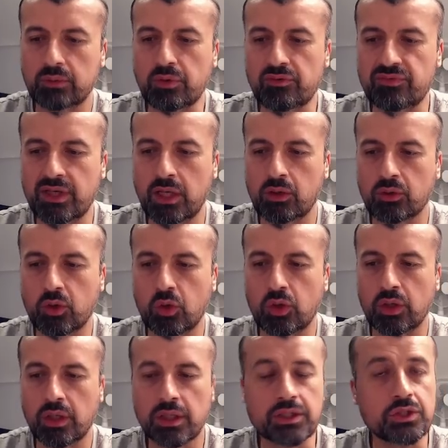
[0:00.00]
and we've now
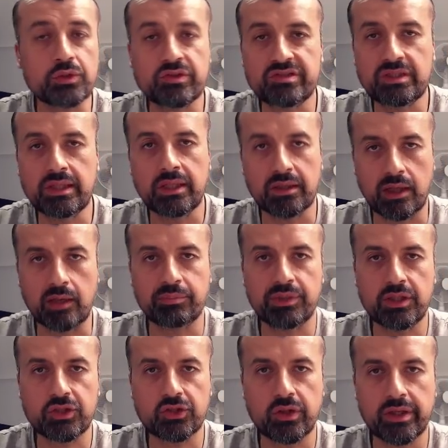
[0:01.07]
got a New Zealand IP
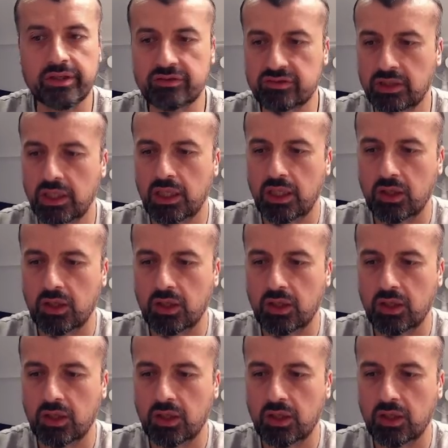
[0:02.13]
address.